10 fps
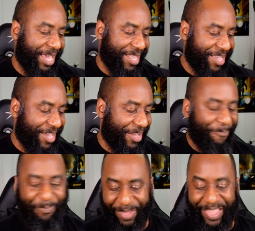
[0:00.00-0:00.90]
And uh,
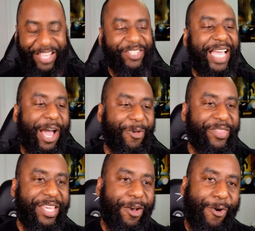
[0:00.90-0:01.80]
and then just how
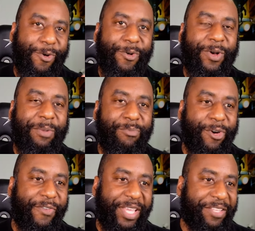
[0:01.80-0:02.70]
the whole
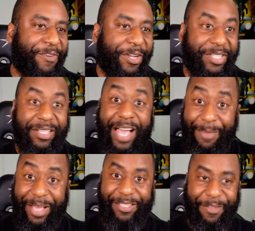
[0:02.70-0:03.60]
movie, as far as the
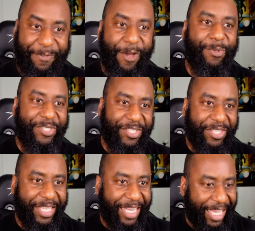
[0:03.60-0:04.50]
climax of the film, was just
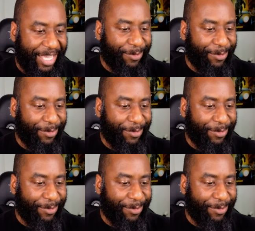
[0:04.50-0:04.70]
leading.